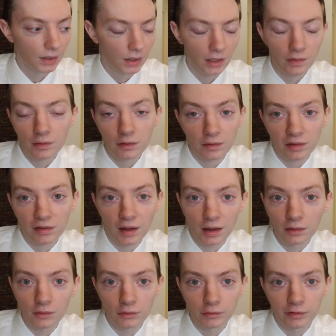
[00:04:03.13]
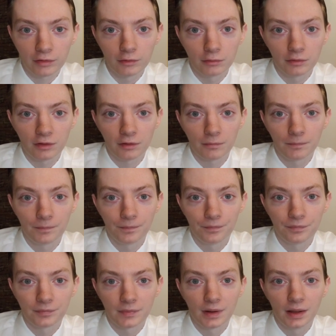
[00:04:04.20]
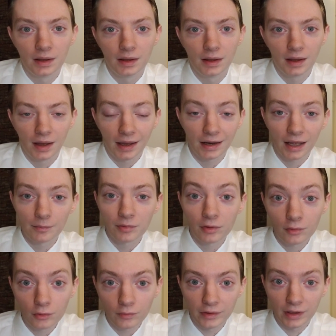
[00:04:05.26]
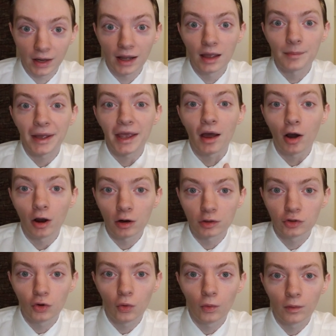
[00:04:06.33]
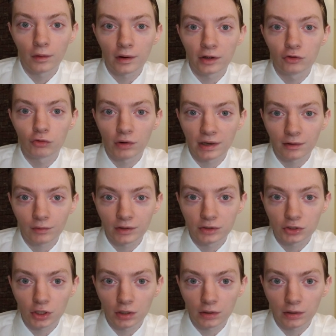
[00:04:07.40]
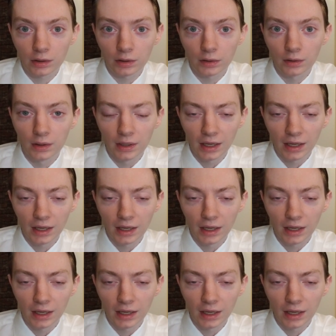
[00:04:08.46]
He's going to stain those suits. And absolutely, I am a hardcore adrenaline junkie.